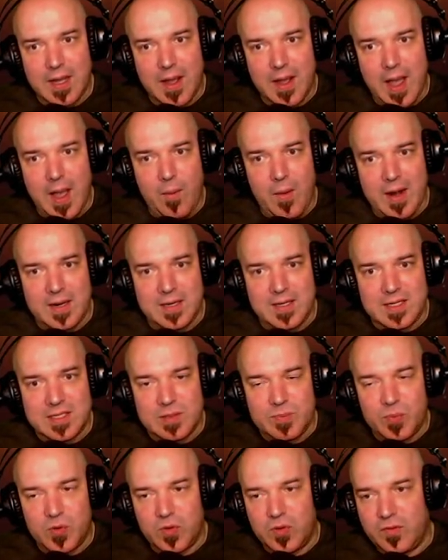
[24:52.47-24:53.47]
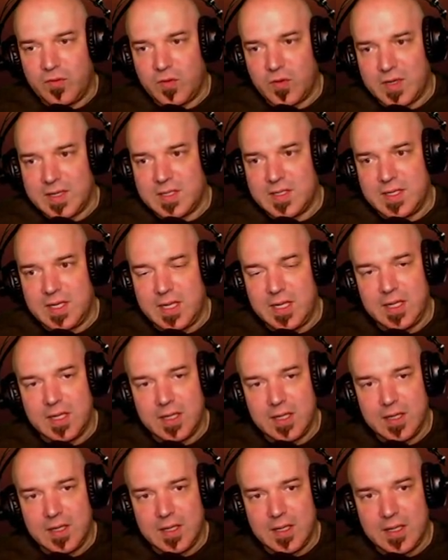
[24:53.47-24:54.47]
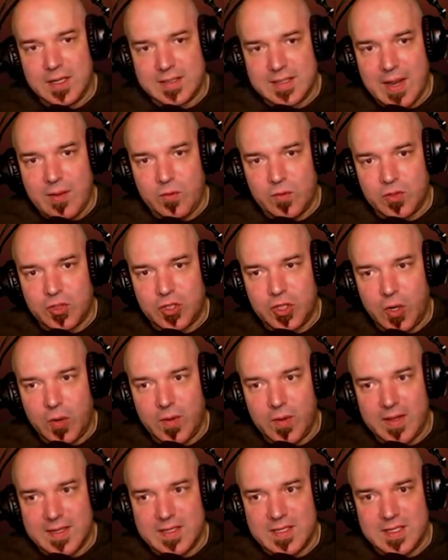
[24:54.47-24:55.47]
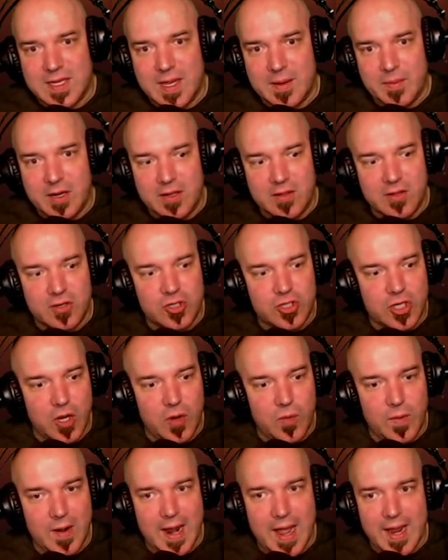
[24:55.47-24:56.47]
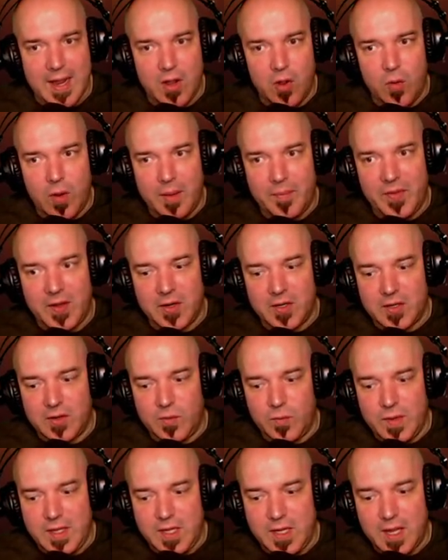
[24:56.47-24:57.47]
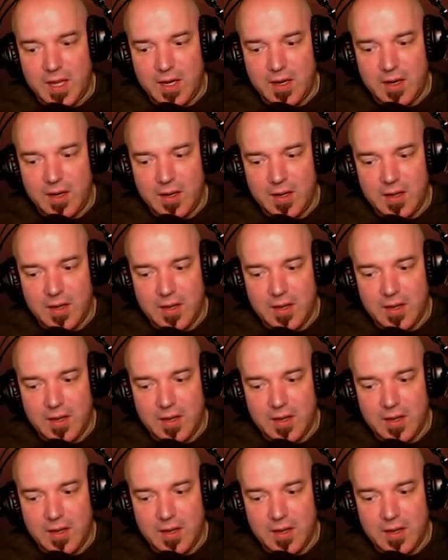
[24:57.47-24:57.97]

I, I want to disprove Christy because I will show her this segment of the show when I go up there to the weekend.